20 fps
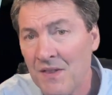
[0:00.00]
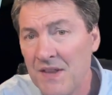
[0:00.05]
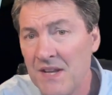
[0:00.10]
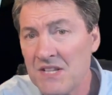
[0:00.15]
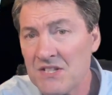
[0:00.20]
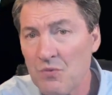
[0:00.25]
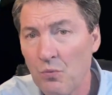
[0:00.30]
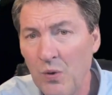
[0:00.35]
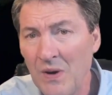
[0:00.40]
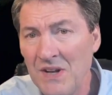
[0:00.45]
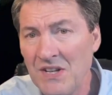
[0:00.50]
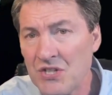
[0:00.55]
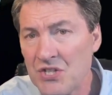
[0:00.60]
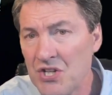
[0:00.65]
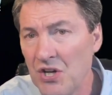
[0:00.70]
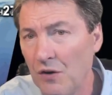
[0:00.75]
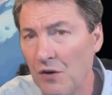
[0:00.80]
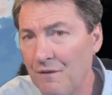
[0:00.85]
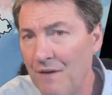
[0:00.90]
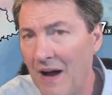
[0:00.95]
These wind
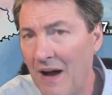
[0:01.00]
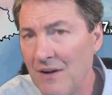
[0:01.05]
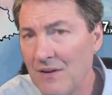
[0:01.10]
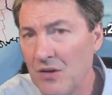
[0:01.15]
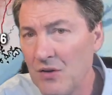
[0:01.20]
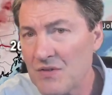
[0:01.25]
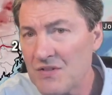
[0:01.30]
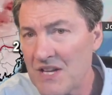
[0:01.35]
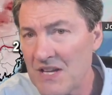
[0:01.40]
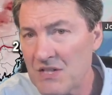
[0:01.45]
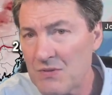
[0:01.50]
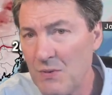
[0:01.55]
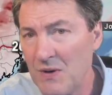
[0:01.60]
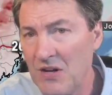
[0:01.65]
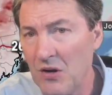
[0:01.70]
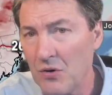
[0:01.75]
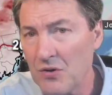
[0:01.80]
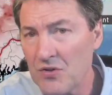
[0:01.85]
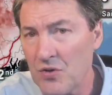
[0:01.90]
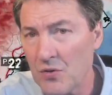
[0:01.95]
chill values as we
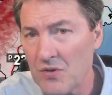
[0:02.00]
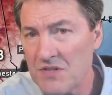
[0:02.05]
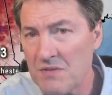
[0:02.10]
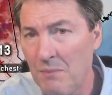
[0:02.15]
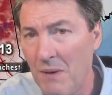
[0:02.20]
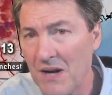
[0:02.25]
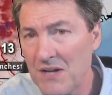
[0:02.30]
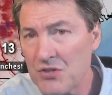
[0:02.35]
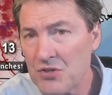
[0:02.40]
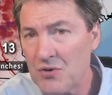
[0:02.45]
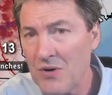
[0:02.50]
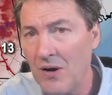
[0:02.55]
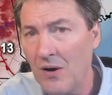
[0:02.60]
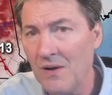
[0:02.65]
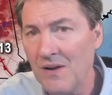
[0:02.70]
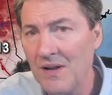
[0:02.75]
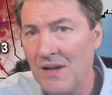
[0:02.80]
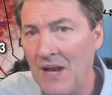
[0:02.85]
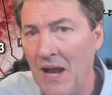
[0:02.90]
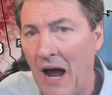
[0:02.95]
go towards
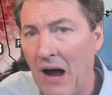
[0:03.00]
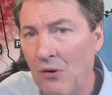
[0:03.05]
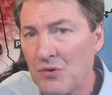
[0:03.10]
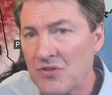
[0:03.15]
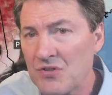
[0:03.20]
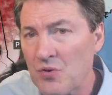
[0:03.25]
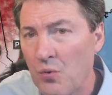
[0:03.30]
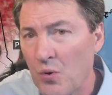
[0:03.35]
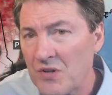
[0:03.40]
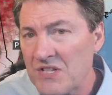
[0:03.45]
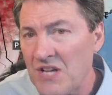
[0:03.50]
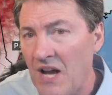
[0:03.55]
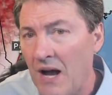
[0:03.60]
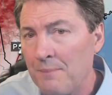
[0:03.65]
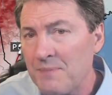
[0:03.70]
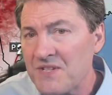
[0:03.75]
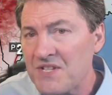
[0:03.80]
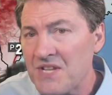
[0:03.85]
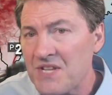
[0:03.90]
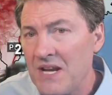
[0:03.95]
Montreal and out towards
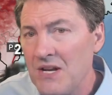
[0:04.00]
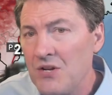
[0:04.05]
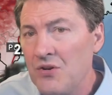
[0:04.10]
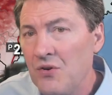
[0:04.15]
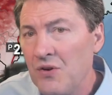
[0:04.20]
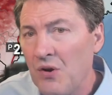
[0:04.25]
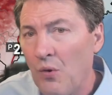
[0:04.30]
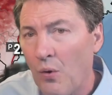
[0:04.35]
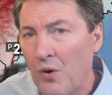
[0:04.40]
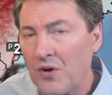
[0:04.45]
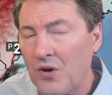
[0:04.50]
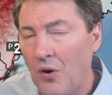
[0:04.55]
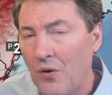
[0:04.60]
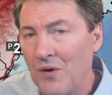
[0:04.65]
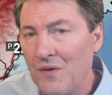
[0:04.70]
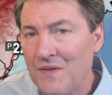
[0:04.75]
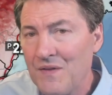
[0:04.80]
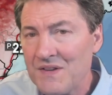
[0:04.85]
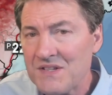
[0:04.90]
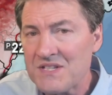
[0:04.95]
upstate New York
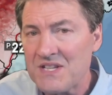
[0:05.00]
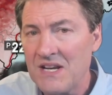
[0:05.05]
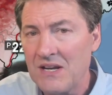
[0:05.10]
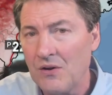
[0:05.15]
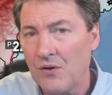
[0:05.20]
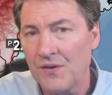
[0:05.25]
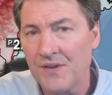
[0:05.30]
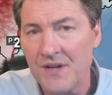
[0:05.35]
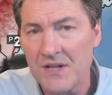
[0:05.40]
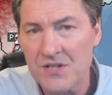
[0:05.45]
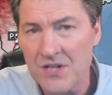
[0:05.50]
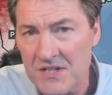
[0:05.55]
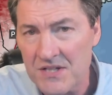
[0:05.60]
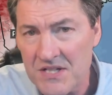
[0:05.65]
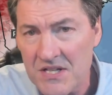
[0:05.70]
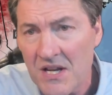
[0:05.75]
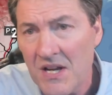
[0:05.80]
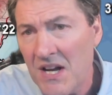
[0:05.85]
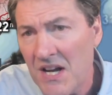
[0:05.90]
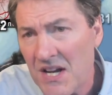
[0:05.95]
are in the single
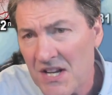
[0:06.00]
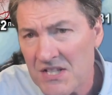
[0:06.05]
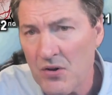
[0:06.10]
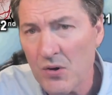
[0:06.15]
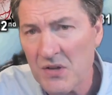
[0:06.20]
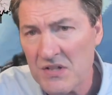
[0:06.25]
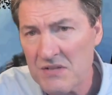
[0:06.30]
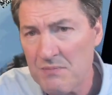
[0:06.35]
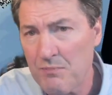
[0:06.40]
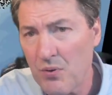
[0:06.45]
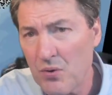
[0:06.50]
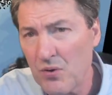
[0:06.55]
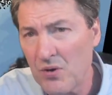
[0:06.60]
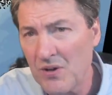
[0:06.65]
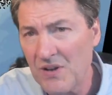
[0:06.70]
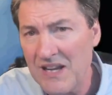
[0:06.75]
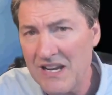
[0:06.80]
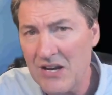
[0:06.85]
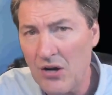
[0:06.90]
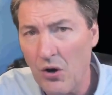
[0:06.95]
digits, so it's
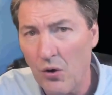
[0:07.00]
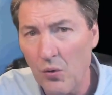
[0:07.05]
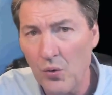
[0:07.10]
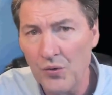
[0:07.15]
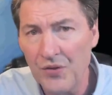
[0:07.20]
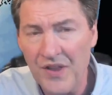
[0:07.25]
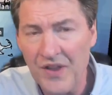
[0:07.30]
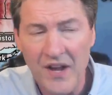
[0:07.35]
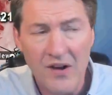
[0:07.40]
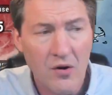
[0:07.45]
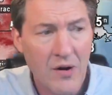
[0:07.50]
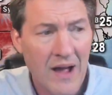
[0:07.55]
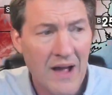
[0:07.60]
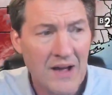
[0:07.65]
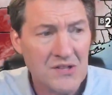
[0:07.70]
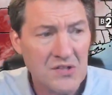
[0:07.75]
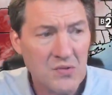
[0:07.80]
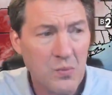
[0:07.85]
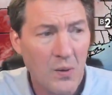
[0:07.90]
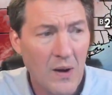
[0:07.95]
brutally cold there
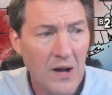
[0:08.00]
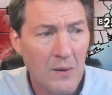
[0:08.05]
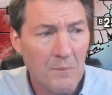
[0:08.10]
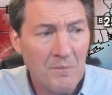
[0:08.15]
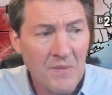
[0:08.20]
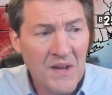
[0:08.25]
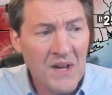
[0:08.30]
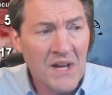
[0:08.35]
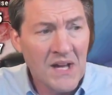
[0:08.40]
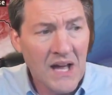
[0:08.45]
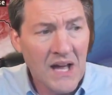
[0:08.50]
as well.